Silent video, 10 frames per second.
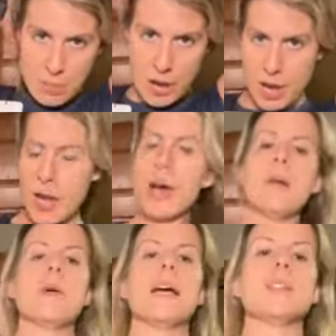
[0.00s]
but
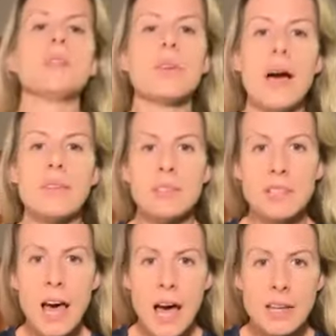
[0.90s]
um, I do have a
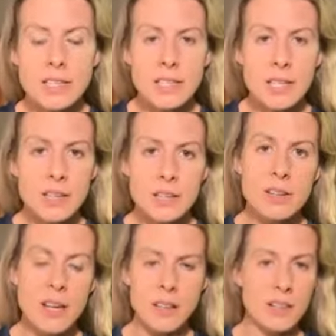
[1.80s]
lot
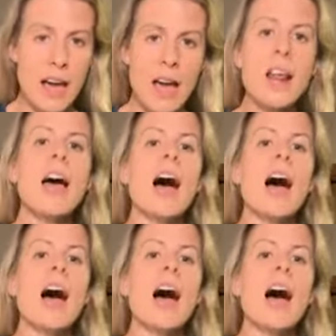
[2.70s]
not a lot.